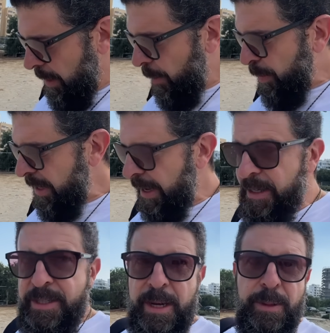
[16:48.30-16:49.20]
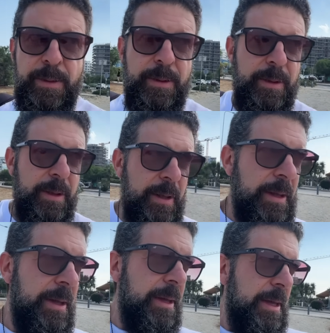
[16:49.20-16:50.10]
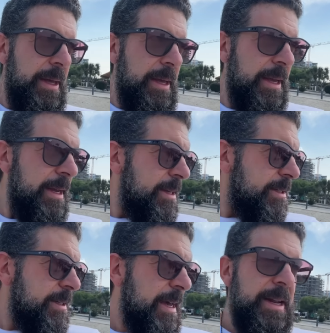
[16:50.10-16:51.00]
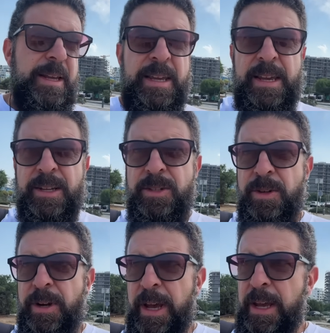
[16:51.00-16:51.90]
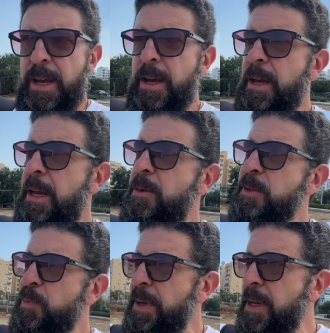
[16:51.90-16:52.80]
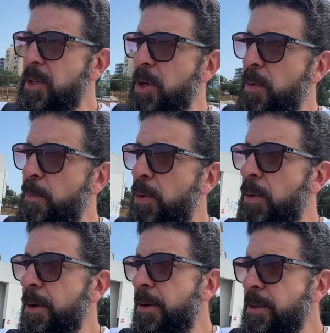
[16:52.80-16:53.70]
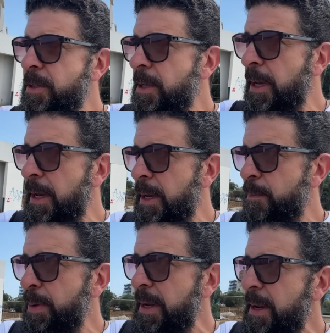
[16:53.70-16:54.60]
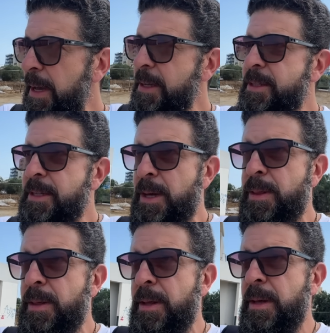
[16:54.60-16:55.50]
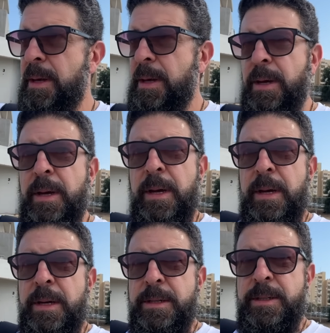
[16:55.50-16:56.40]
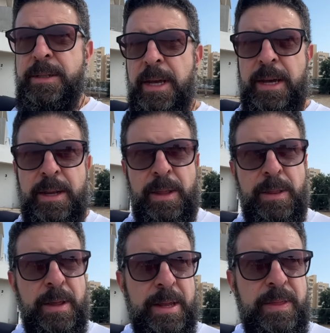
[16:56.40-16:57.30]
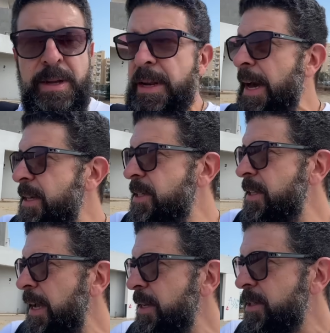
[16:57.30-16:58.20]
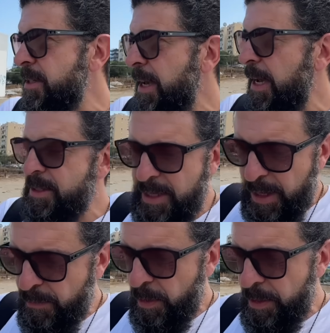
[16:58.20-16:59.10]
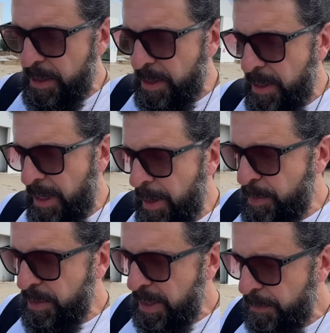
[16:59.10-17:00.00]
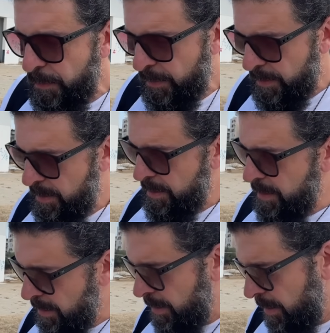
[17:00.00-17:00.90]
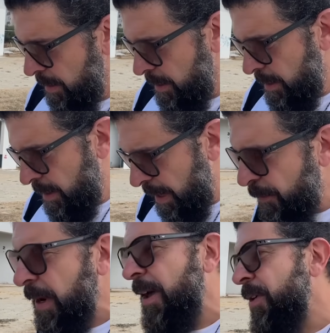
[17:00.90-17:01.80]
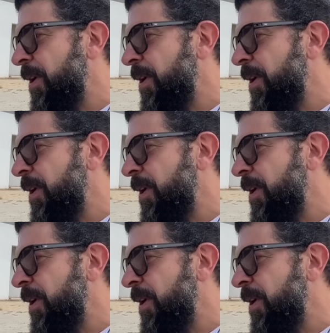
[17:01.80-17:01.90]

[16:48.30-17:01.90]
Pete Hegseth, he said yesterday, he was speaking to reporters, and Pete Hegseth said that the United States has diverted, I believe, I forgot the